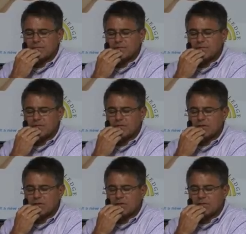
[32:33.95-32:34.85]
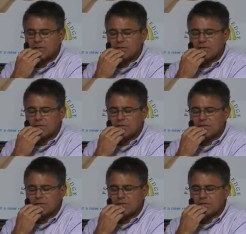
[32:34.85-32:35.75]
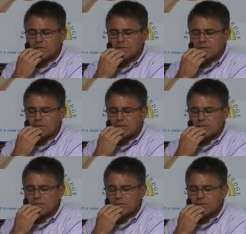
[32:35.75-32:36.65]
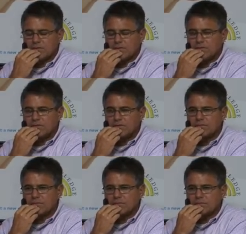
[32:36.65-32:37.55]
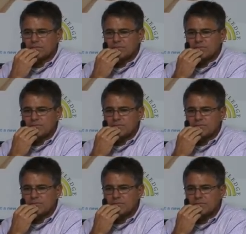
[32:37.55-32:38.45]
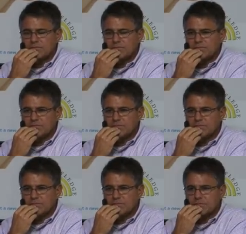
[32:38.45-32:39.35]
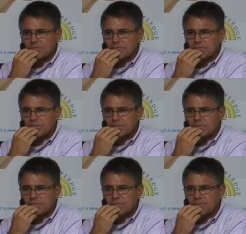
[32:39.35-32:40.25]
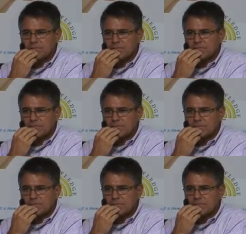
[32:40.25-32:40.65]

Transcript: [no speech]